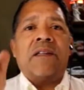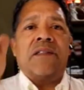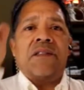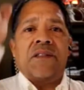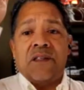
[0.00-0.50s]

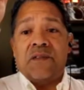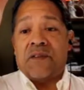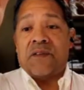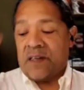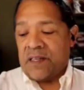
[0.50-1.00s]

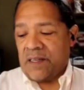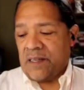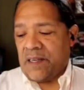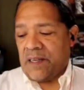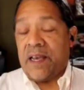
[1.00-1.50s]
silver
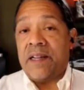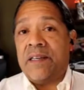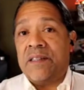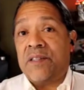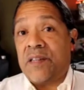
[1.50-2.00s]

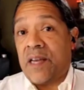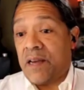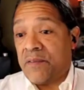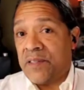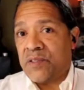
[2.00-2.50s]
heading to the
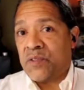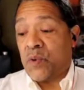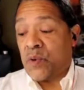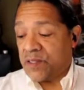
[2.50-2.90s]
heavens towards